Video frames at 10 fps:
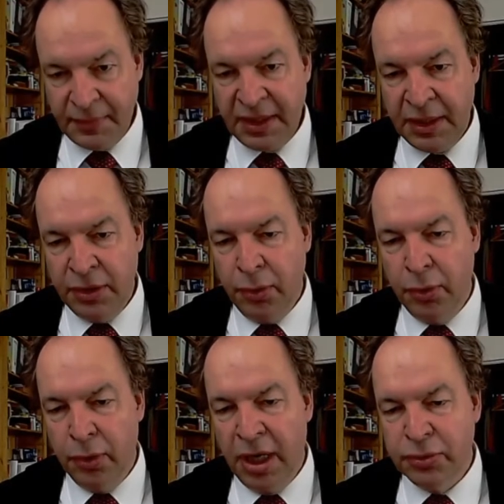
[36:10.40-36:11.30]

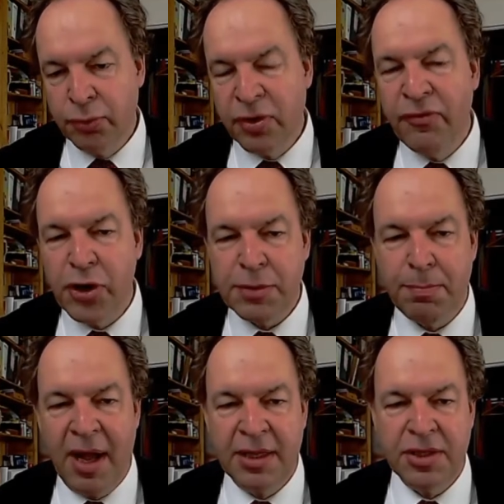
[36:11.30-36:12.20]
you do reverse
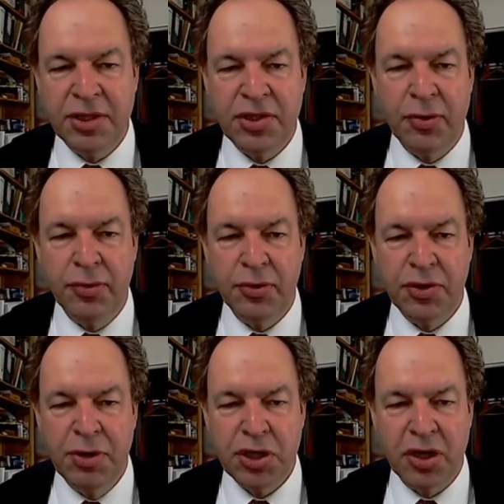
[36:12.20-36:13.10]
pulses, so you
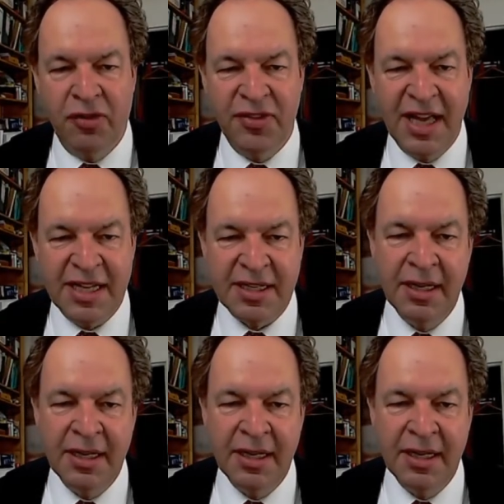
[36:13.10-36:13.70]
switch off that